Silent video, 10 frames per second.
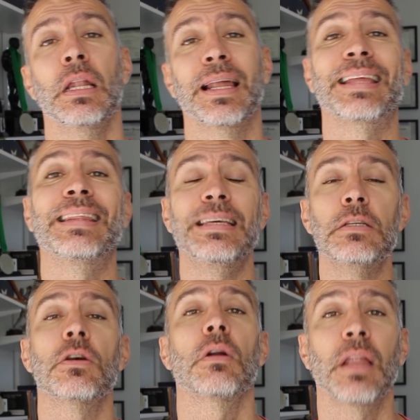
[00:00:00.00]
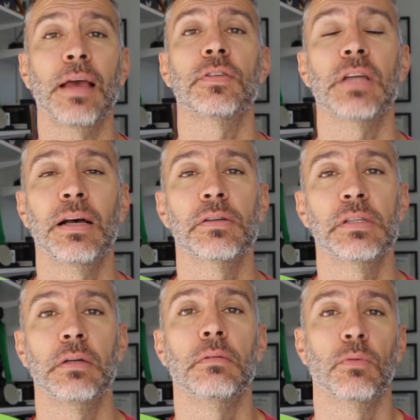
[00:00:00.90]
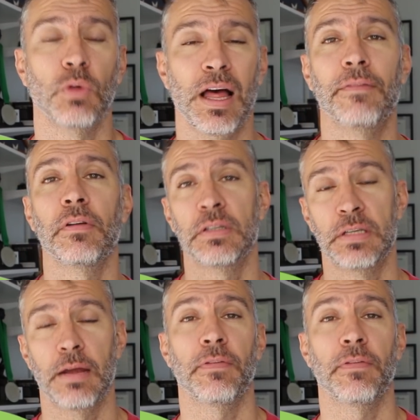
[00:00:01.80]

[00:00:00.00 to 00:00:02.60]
Like, these are lifestyles that will have